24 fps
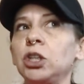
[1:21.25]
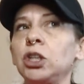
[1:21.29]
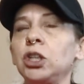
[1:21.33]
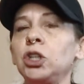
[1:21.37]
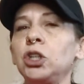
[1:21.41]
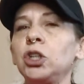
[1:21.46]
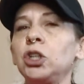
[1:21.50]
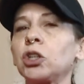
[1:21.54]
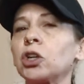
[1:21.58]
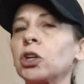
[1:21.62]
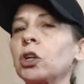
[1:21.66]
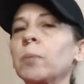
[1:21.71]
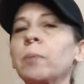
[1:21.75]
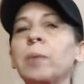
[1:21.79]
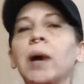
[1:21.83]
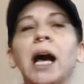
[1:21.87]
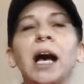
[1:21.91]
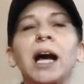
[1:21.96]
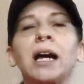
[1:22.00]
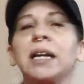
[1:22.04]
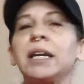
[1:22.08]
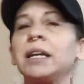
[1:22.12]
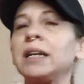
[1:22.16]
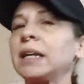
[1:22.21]
your
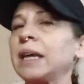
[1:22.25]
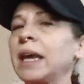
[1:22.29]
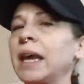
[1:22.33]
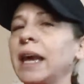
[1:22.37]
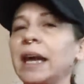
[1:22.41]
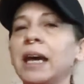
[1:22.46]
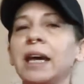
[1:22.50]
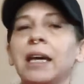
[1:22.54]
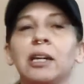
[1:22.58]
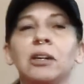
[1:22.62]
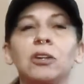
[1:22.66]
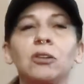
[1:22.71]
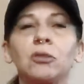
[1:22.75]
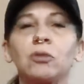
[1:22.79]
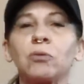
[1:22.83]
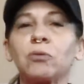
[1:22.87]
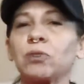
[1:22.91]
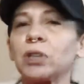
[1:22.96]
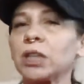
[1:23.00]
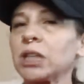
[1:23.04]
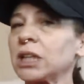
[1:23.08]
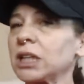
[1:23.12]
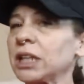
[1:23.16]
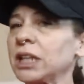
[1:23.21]
body can't
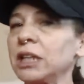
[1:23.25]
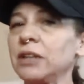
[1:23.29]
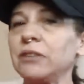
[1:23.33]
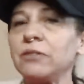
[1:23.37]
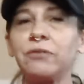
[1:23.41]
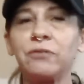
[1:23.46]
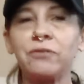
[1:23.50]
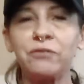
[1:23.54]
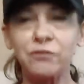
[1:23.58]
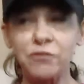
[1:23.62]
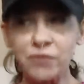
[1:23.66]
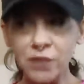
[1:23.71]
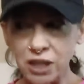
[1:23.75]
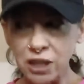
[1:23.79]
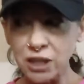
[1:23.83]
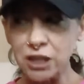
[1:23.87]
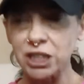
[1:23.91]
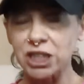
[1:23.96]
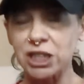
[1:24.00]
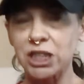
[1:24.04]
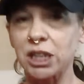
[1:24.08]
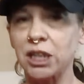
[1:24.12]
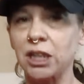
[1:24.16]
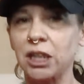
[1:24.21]
really
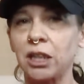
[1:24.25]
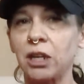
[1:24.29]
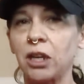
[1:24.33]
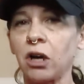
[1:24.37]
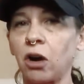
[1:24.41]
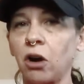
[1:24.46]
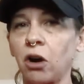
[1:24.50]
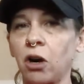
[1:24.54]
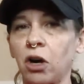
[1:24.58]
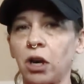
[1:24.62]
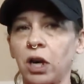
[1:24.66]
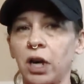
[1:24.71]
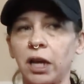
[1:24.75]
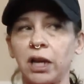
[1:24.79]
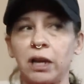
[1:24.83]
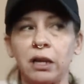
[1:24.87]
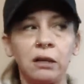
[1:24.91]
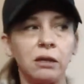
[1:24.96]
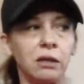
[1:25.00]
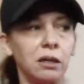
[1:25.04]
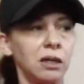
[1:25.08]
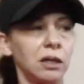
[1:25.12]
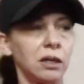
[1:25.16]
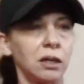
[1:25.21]
function on
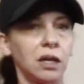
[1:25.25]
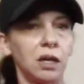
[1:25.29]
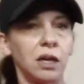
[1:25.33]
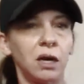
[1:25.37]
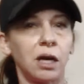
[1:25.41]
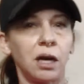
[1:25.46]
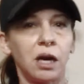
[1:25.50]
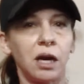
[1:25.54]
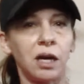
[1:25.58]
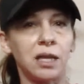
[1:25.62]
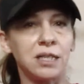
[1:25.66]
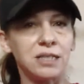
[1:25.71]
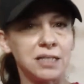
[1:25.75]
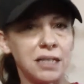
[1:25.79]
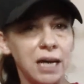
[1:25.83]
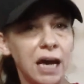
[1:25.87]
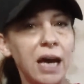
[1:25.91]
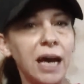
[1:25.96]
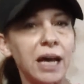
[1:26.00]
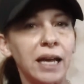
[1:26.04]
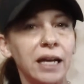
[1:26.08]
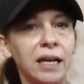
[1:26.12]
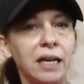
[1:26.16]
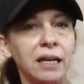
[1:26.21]
a
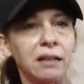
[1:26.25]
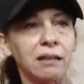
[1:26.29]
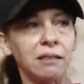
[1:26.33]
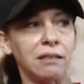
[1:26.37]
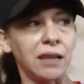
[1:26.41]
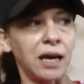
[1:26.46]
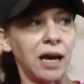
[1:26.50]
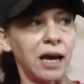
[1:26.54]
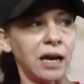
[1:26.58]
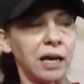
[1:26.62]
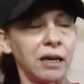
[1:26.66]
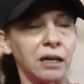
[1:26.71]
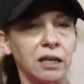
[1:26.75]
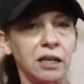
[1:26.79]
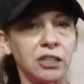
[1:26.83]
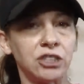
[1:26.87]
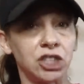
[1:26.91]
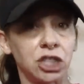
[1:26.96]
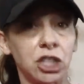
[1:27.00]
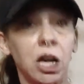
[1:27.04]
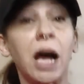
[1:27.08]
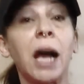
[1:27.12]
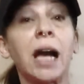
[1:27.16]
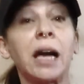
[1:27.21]
diet that a
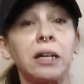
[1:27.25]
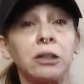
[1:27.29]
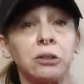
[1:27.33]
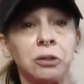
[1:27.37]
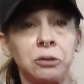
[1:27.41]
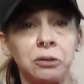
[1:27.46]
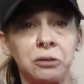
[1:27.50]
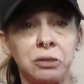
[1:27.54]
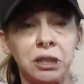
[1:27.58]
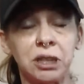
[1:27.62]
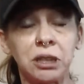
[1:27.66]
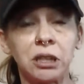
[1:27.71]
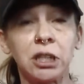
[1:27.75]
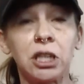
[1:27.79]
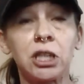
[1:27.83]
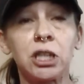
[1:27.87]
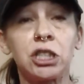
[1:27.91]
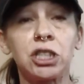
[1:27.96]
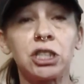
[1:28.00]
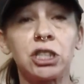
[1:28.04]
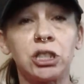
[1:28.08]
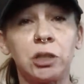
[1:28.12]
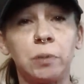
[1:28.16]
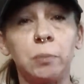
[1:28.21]
child
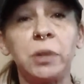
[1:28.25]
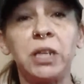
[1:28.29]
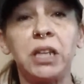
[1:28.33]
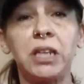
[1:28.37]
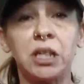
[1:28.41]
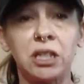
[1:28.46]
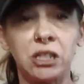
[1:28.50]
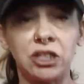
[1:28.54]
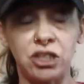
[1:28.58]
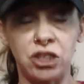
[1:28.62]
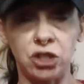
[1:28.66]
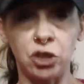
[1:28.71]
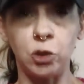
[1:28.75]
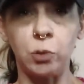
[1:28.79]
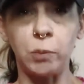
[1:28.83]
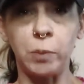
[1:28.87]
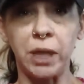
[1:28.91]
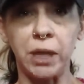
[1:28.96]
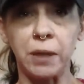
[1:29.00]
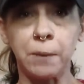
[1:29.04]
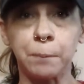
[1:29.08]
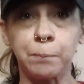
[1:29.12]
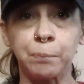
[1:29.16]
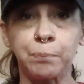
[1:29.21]
should be
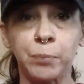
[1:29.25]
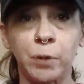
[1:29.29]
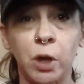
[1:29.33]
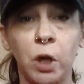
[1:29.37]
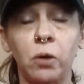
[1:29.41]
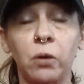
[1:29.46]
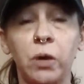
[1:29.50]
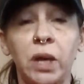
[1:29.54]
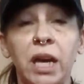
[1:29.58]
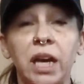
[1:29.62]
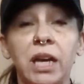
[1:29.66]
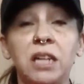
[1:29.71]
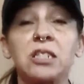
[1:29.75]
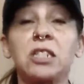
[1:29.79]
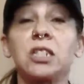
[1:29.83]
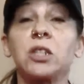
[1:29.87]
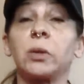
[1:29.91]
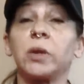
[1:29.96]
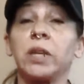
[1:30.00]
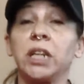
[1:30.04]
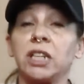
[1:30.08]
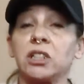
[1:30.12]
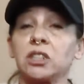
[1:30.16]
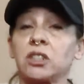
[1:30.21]
consuming. Okay, so
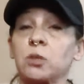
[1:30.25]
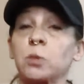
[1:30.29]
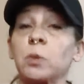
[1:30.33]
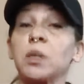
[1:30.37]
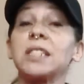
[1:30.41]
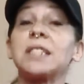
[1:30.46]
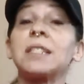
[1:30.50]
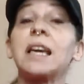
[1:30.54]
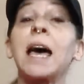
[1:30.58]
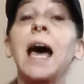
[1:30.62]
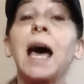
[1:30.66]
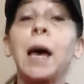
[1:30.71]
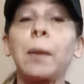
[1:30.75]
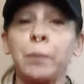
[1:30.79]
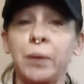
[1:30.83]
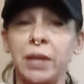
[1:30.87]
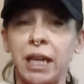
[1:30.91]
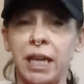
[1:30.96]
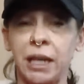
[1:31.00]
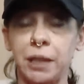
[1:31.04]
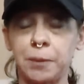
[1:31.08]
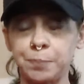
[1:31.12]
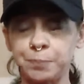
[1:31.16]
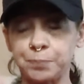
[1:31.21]
here's what's
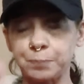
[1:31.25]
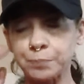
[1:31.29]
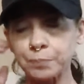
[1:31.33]
happening.